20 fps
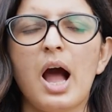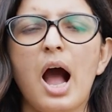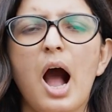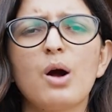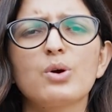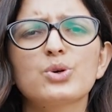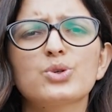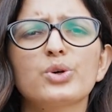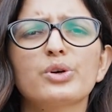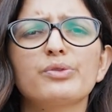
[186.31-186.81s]

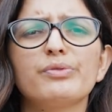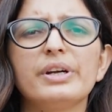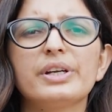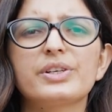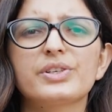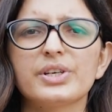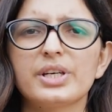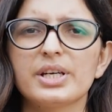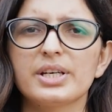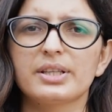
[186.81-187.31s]
how should we
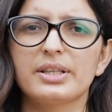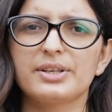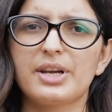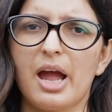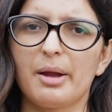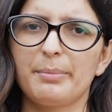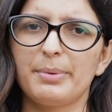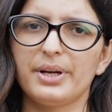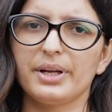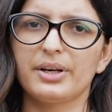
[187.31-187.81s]
treat the
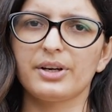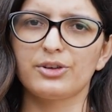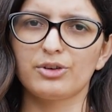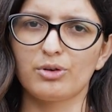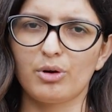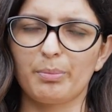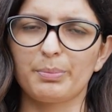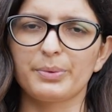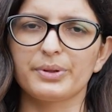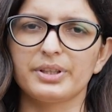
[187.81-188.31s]
diabetic
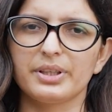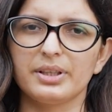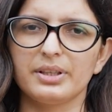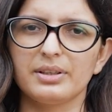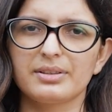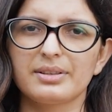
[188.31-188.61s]
retinopathy?